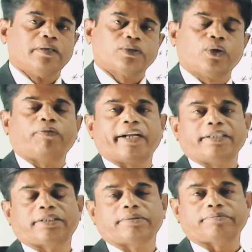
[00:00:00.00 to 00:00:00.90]
So
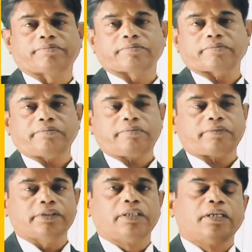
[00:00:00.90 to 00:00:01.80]
friends,
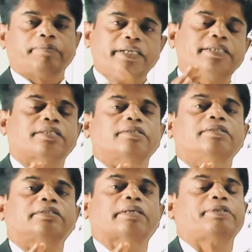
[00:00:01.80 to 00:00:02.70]
please
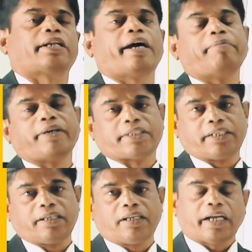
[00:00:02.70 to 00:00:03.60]
subscribe my
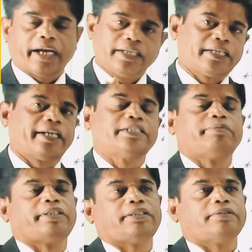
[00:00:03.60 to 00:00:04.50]
channel, encourage
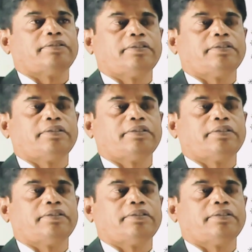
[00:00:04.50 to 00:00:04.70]
me,